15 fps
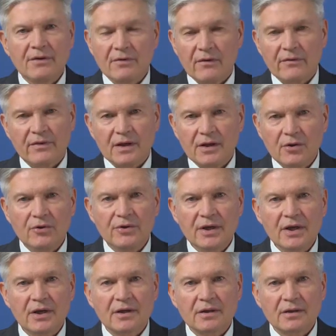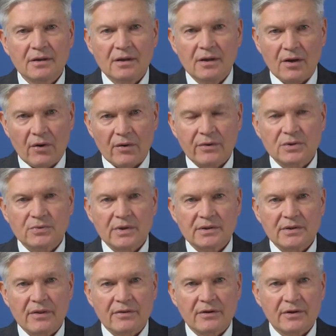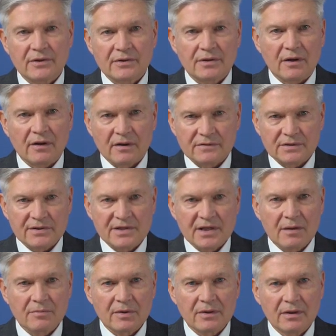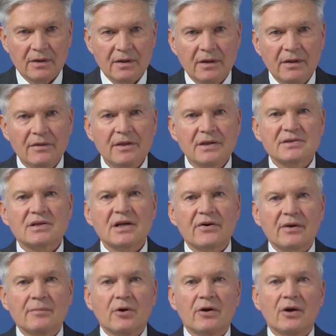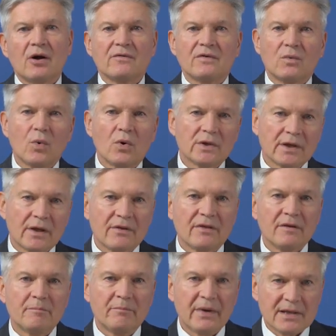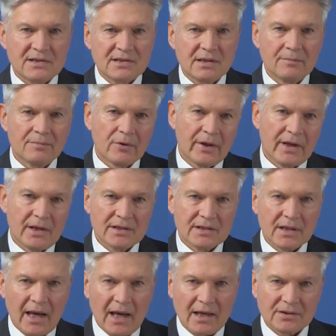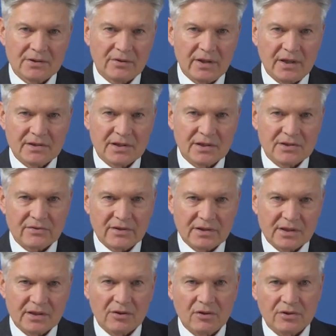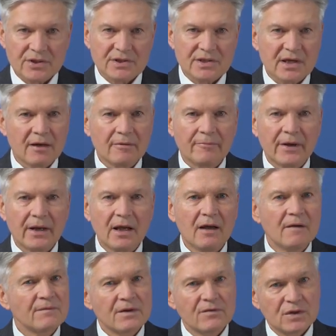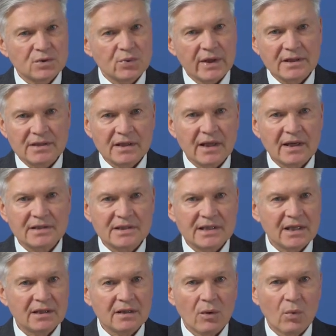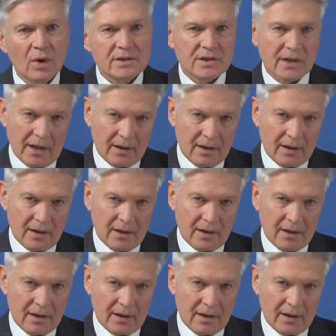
eve of the new year, on the 23rd of December, the ceremony of awarding the best employees at Unitsky String Technologies Company for 2019 was